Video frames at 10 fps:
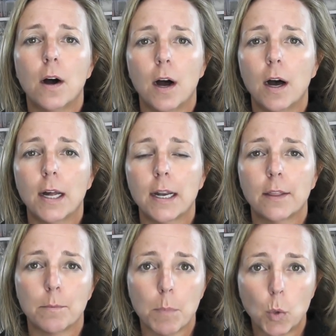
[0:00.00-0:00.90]

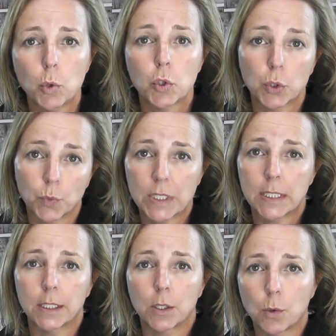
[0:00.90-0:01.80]
on the most
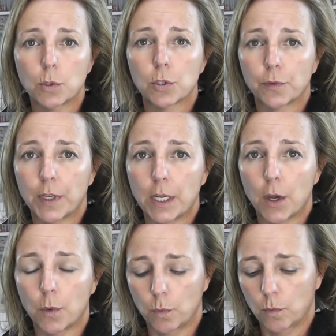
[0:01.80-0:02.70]
recent coaster video.